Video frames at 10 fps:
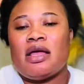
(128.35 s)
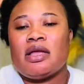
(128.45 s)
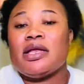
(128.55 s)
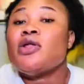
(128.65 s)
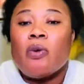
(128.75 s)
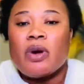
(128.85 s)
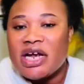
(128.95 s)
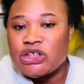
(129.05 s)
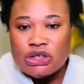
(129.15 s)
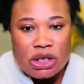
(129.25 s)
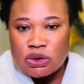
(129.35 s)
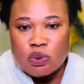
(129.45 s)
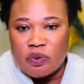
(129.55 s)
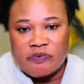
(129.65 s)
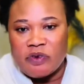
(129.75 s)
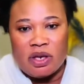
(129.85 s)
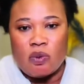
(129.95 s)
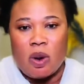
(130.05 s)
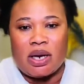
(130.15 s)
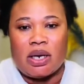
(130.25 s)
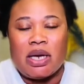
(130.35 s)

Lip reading: They don't want to share you with anyone.